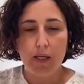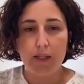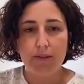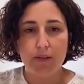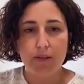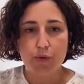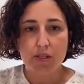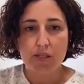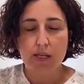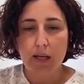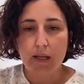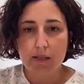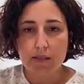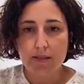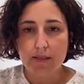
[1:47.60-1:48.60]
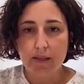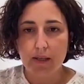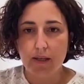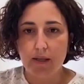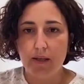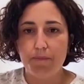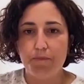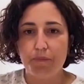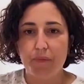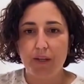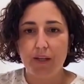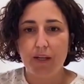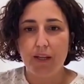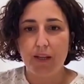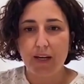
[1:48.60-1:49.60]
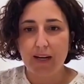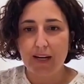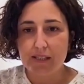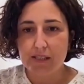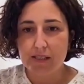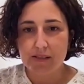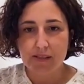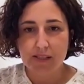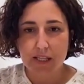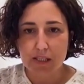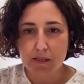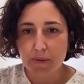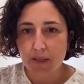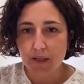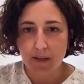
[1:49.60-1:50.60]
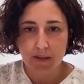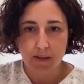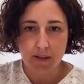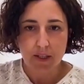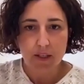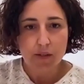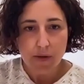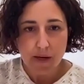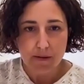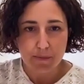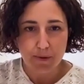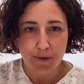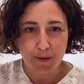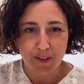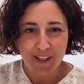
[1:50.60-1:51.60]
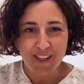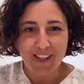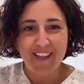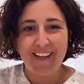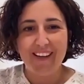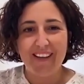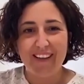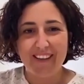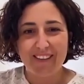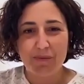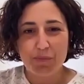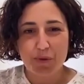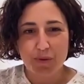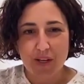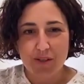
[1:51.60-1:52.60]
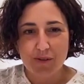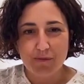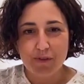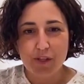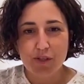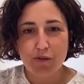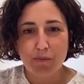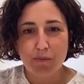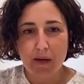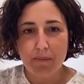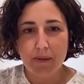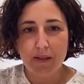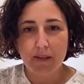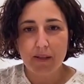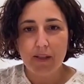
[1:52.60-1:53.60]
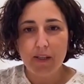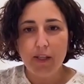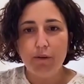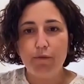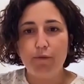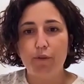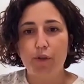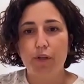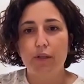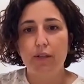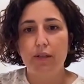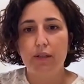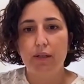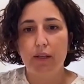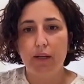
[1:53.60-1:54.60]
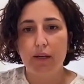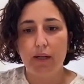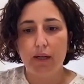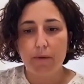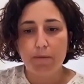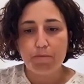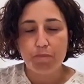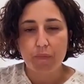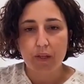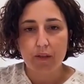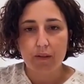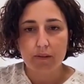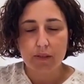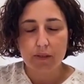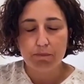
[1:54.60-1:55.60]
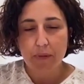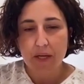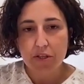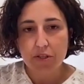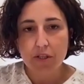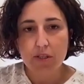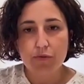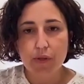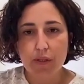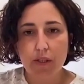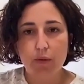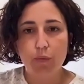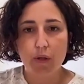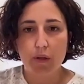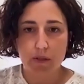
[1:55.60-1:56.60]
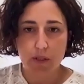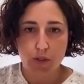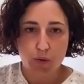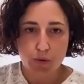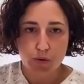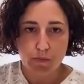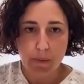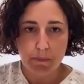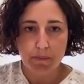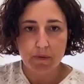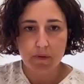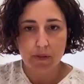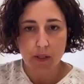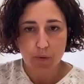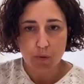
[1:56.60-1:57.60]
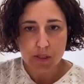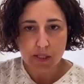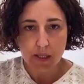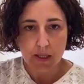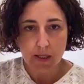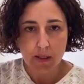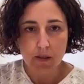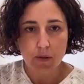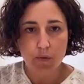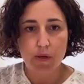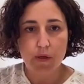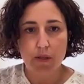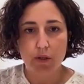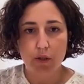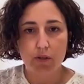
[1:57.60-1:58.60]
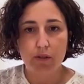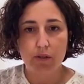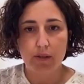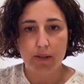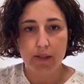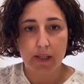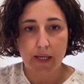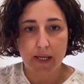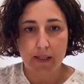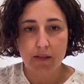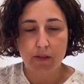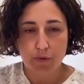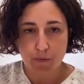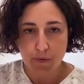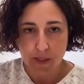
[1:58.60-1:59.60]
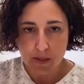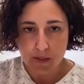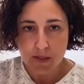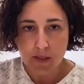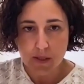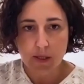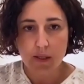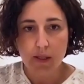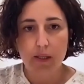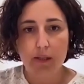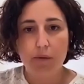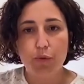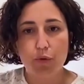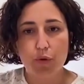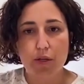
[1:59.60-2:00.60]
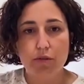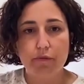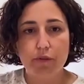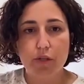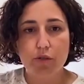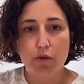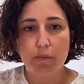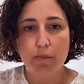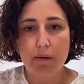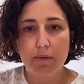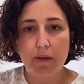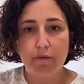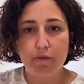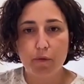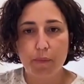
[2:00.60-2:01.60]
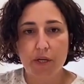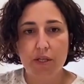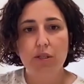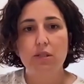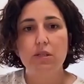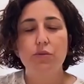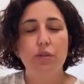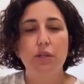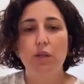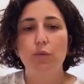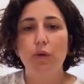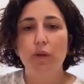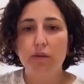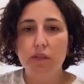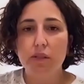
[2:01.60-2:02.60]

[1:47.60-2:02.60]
and the results, um, it has just been incredible. Uh, the progression-free survival for the um, patients treated with trastuzumab deruxtecan were not yet reached, and the progression-free survival for patients treated with